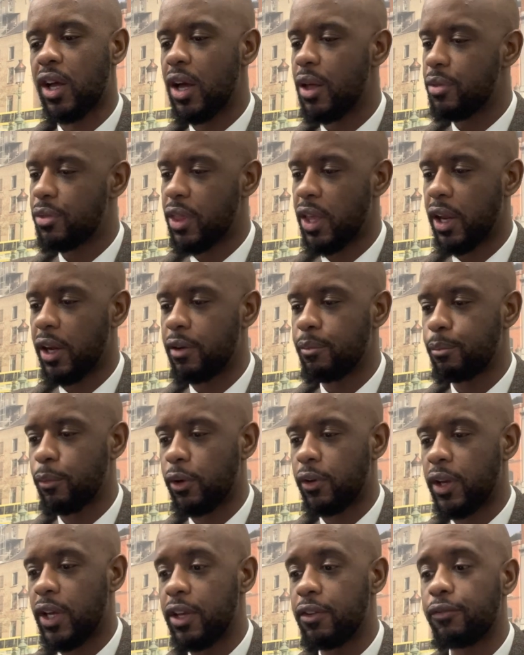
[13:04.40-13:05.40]
and
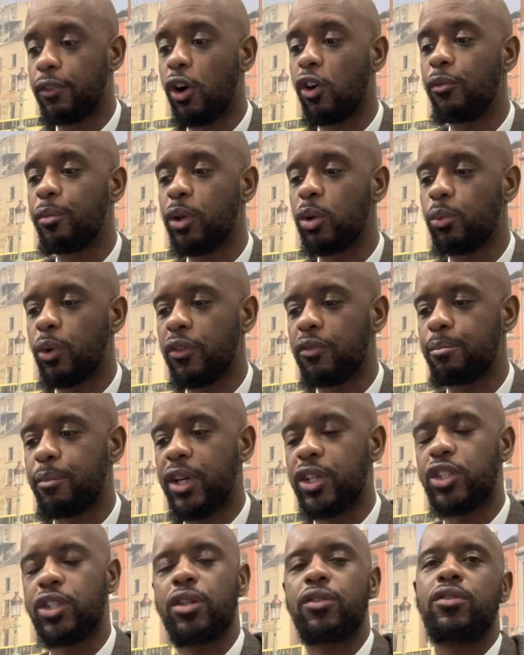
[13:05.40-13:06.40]
then involvement with
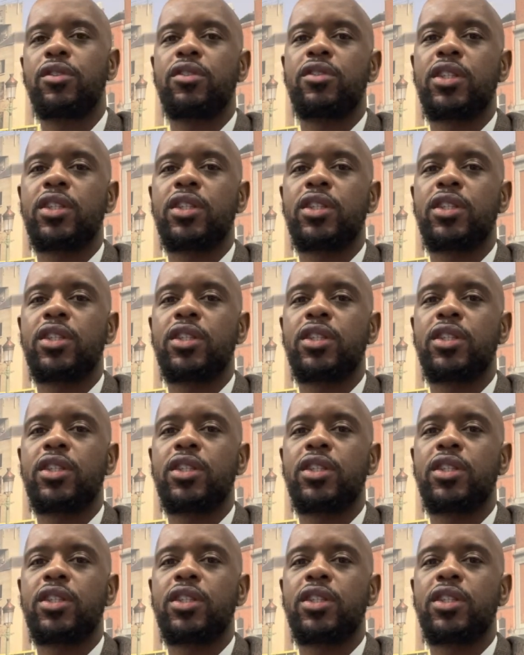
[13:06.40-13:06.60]
Manchester